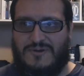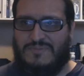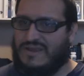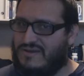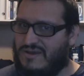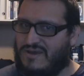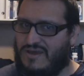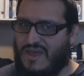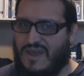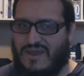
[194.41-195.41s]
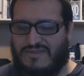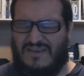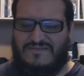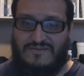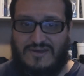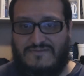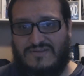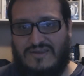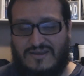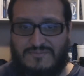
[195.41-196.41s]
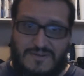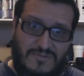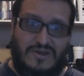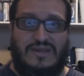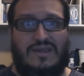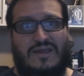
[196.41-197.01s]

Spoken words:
I'm like, hey, they still haven't taken my money,